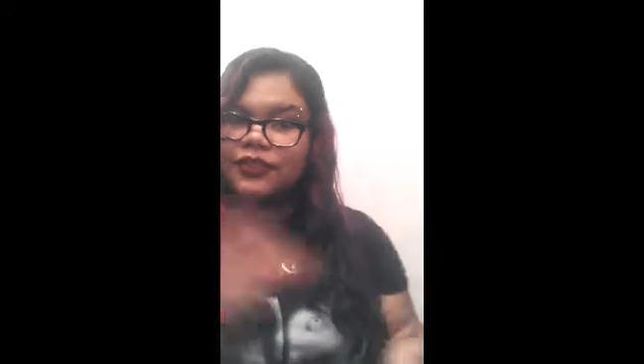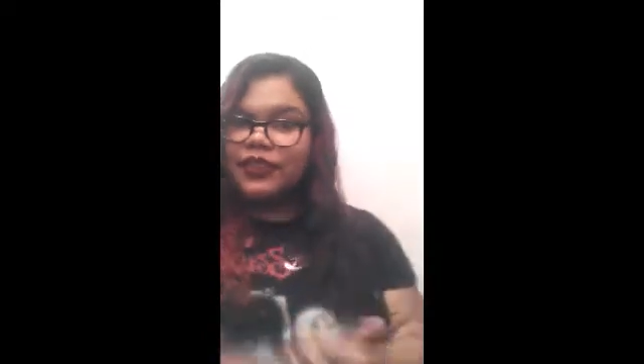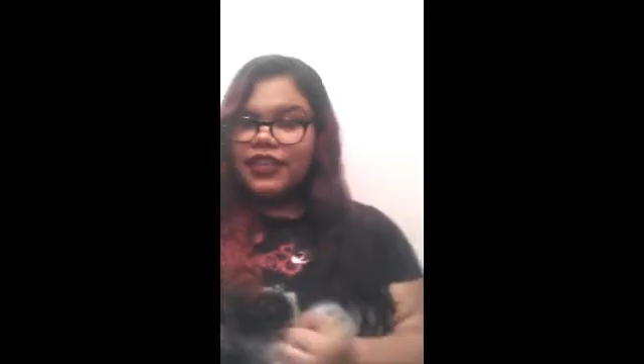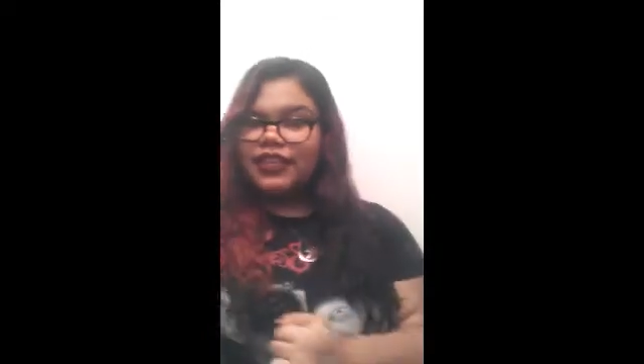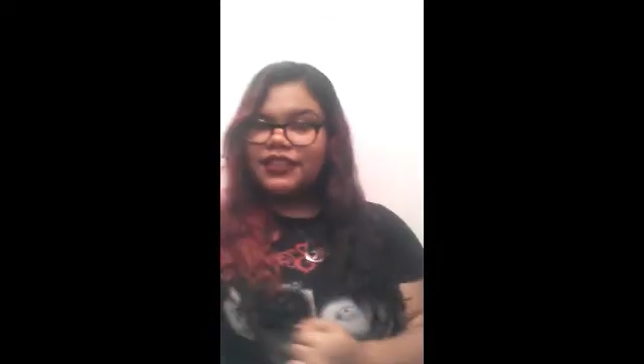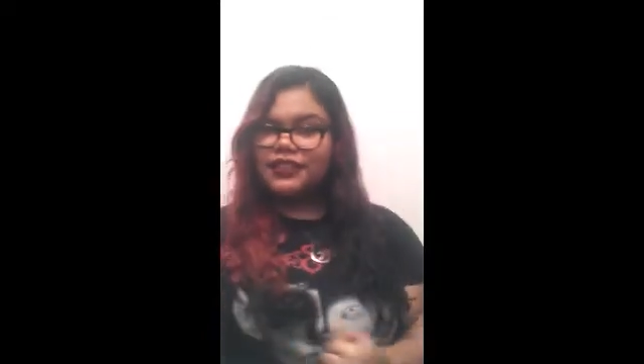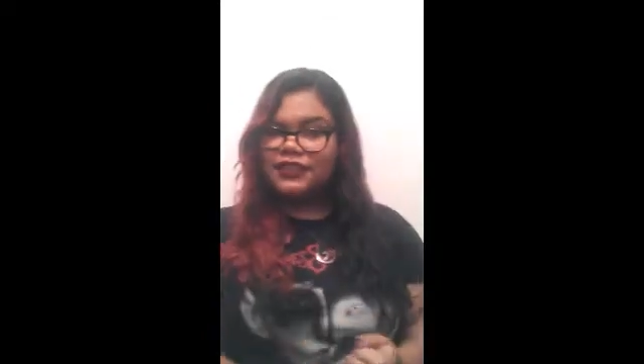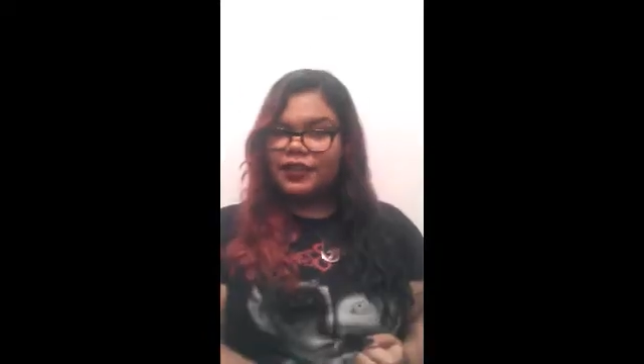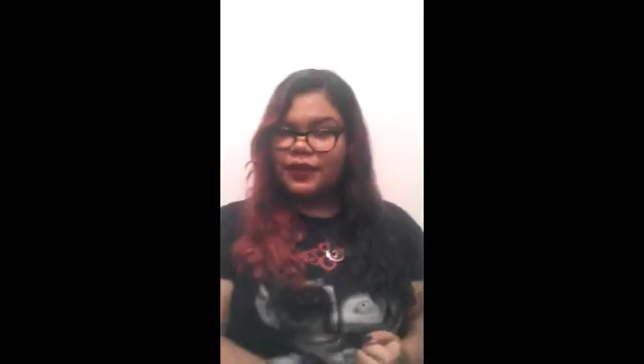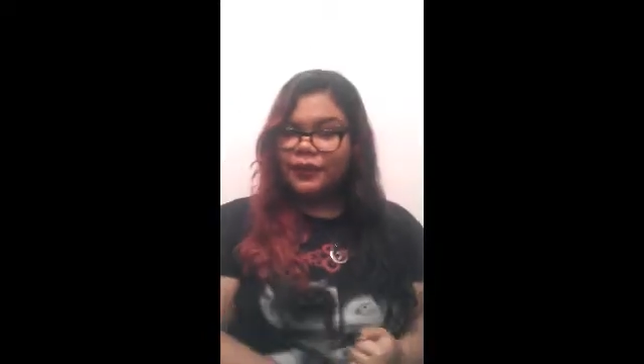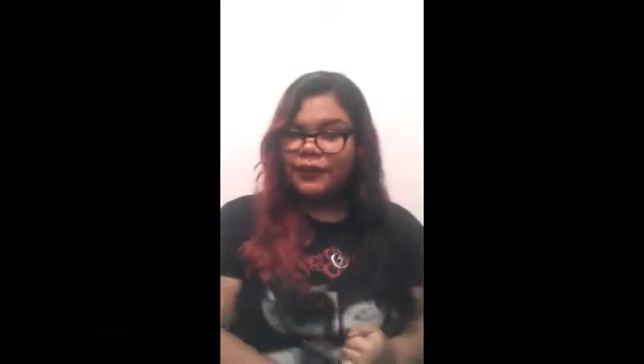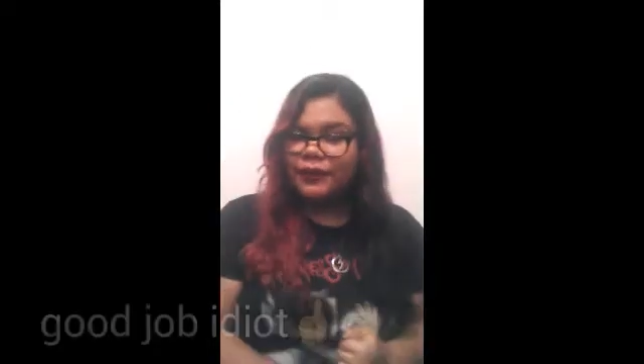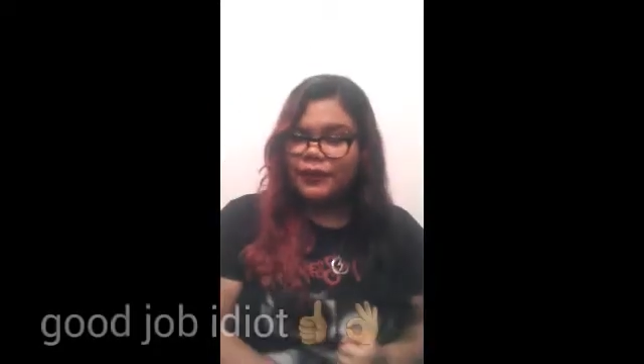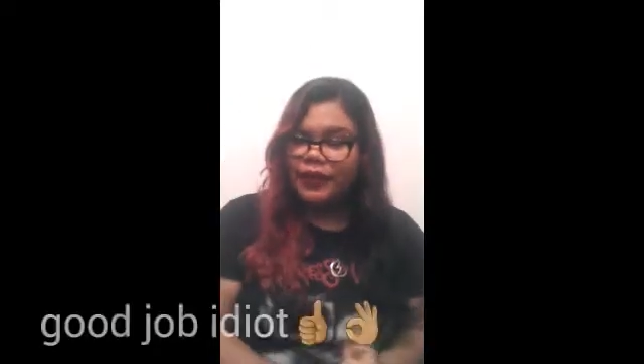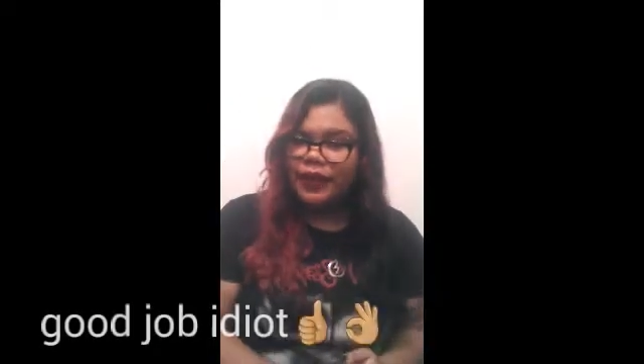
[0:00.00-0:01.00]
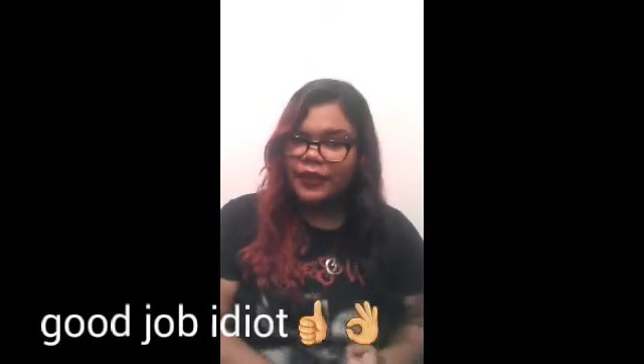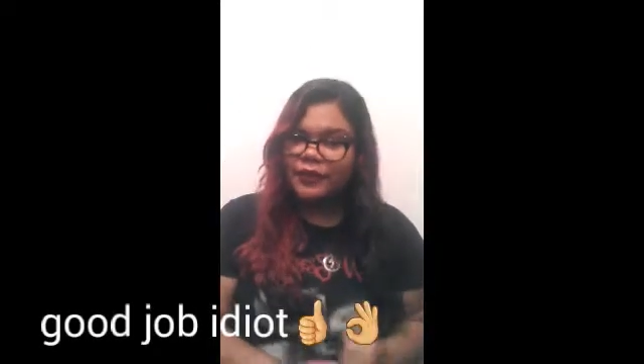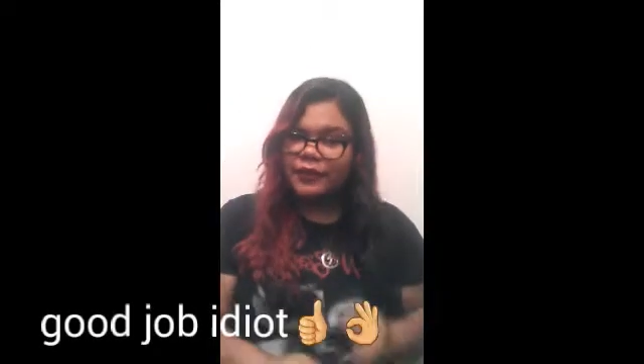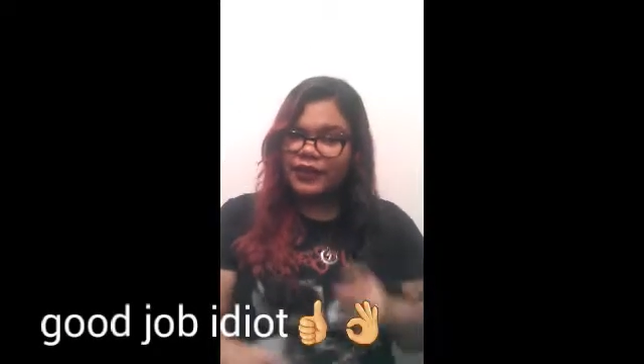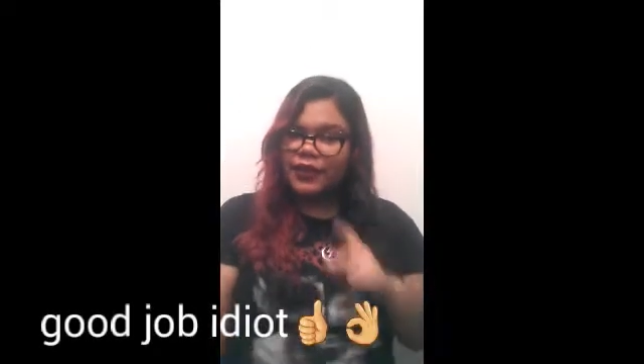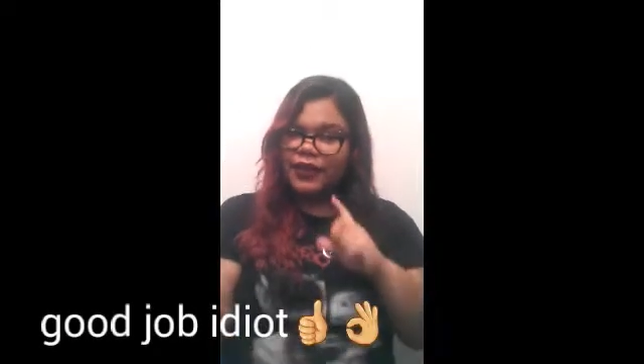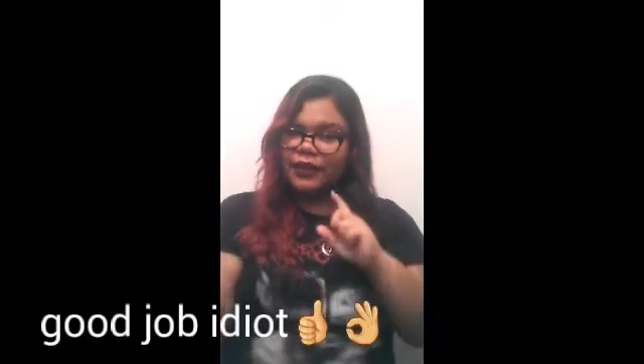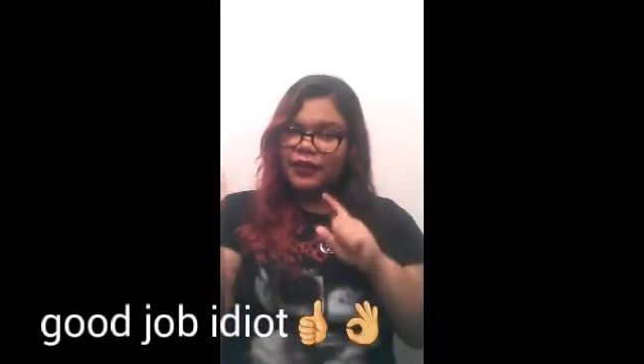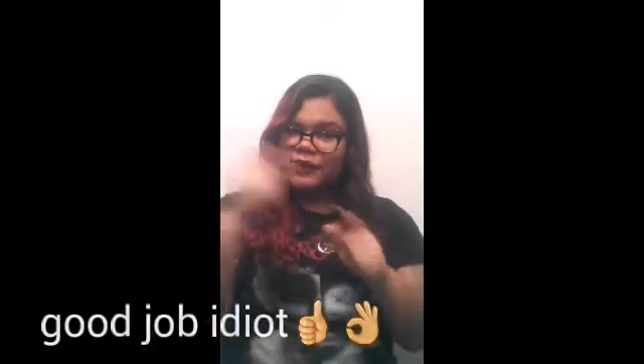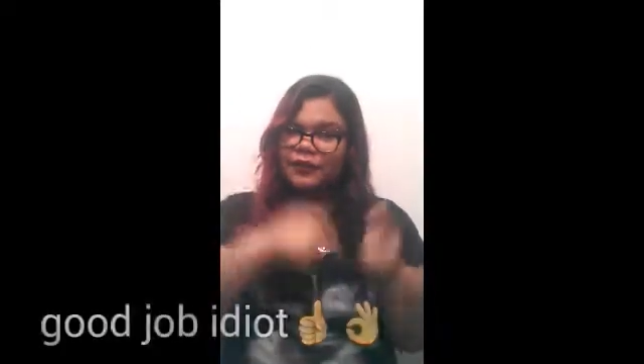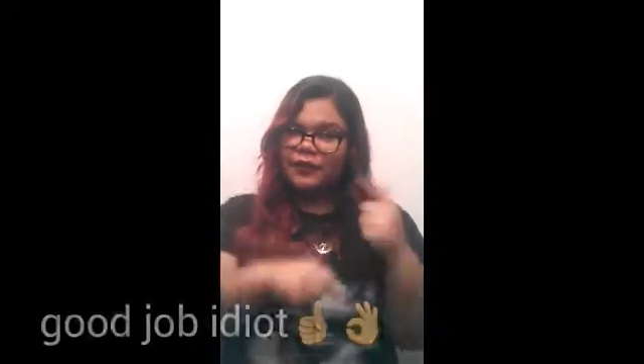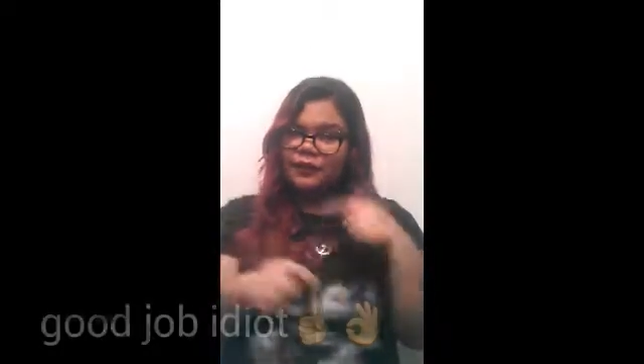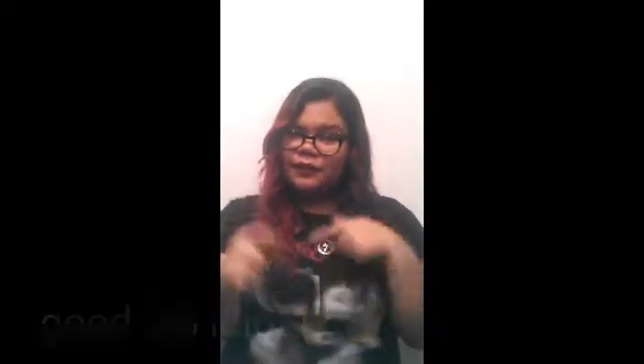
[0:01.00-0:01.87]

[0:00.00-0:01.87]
3, so we're gonna